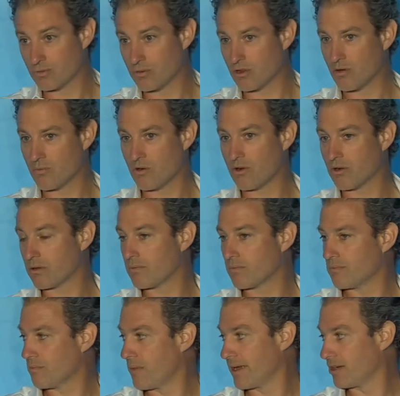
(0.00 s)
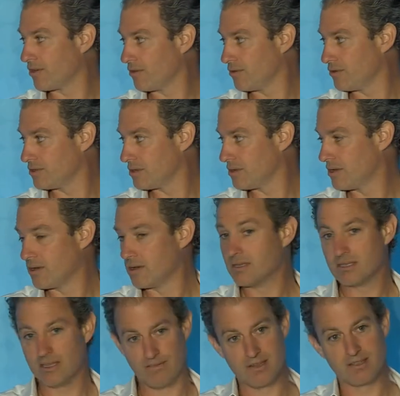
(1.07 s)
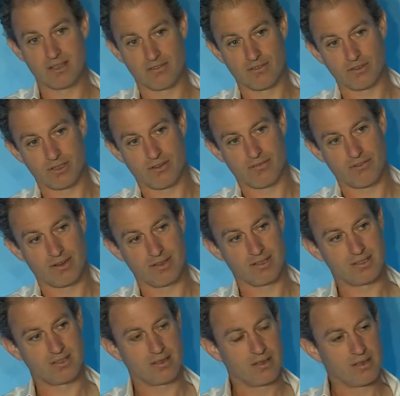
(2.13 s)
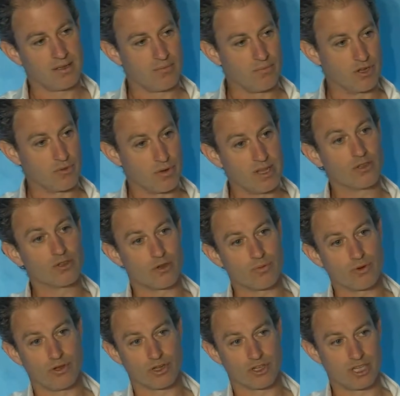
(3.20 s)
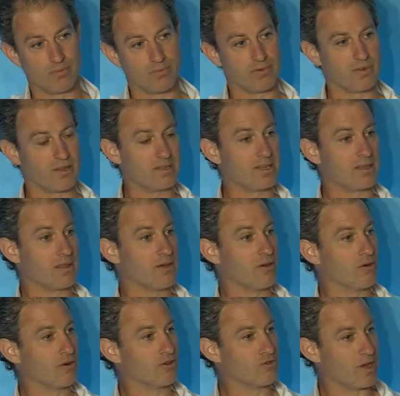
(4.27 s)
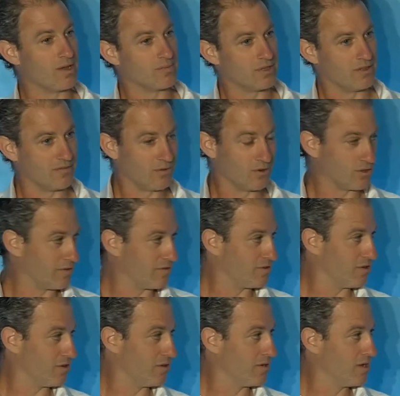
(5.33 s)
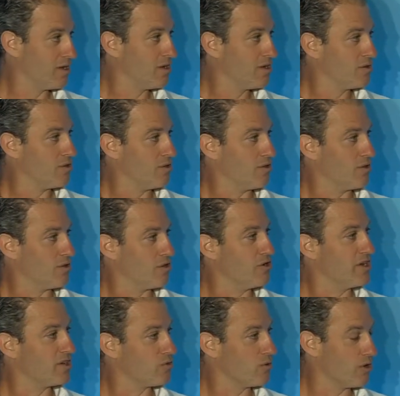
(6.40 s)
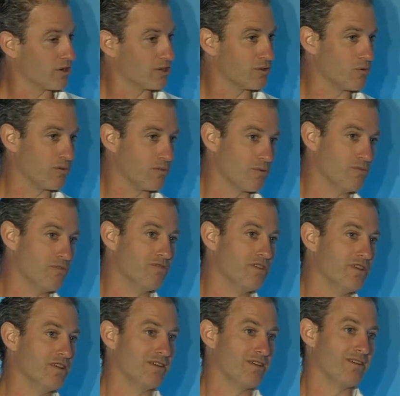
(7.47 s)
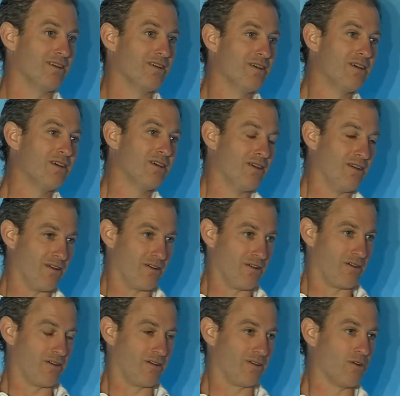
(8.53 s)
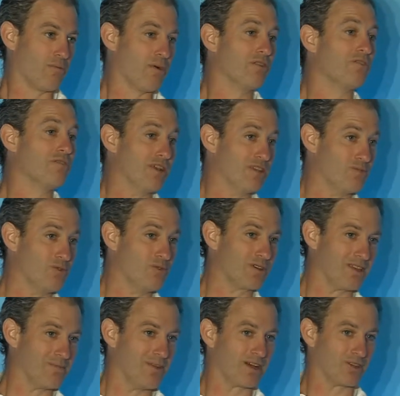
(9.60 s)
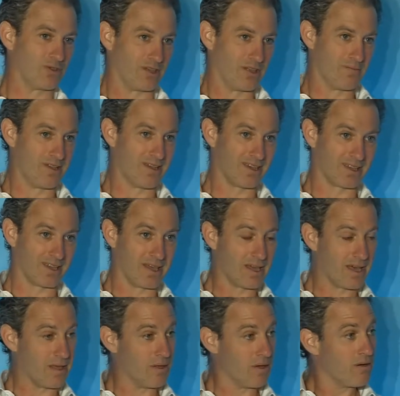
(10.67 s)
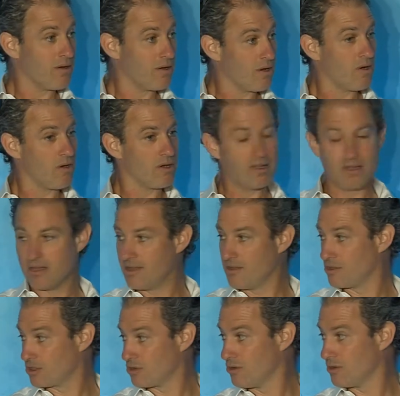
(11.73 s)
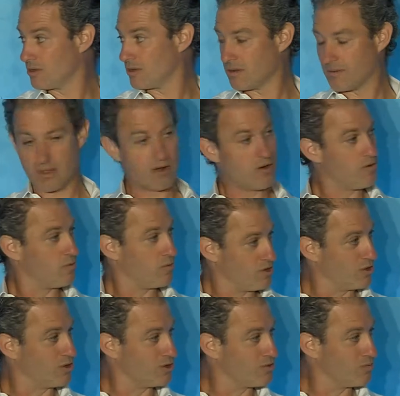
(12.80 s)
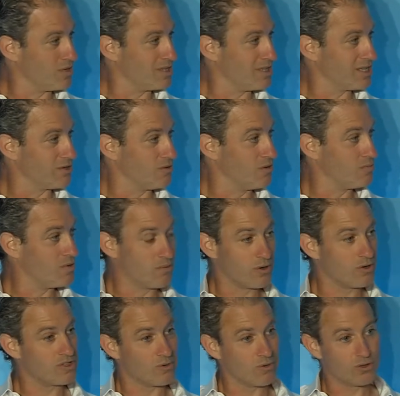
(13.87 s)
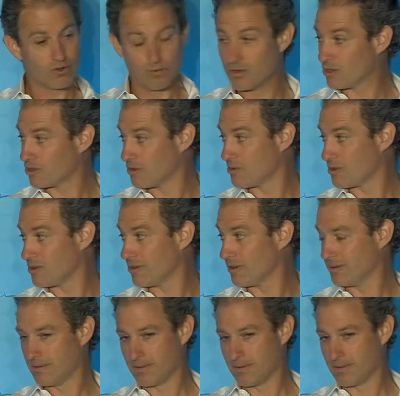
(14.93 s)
were no more bankers, civil servants in France, but really entrepreneurship. I think they all dreamt in front of the network, the movie about Facebook and Mark Zuckerberg. And in schools, now when you go to business school, people, they want to be entrepreneurs.